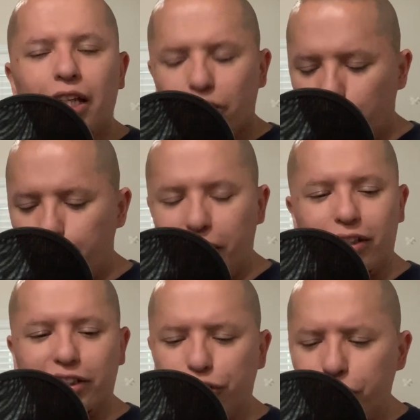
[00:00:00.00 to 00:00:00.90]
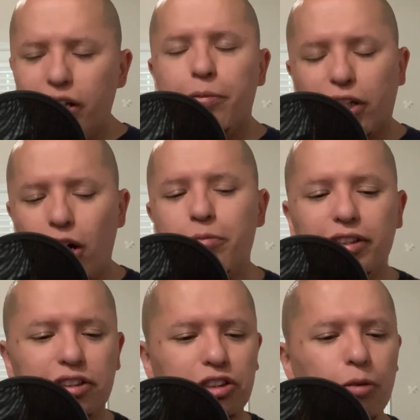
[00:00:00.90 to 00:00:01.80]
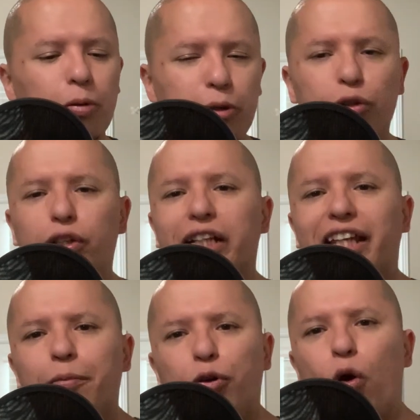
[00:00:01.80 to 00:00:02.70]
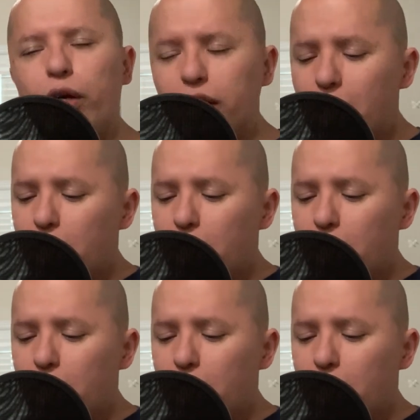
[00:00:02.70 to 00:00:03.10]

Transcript: to be honest. You're gonna become unstoppable. You're gonna keep going.